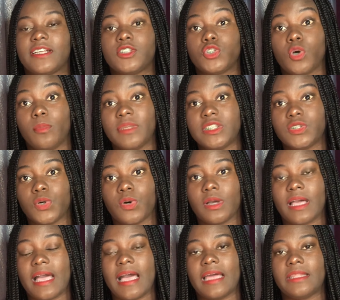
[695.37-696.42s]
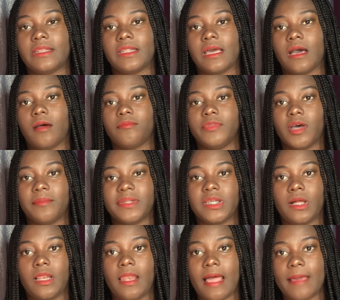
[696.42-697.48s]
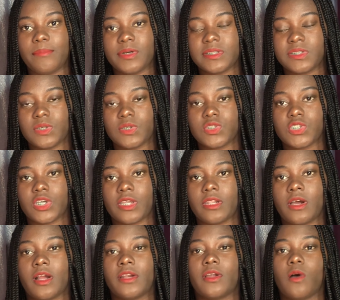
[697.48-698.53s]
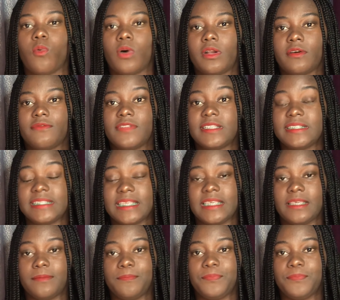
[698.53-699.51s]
tummy tuck and abdominal liposuction are not one of the same.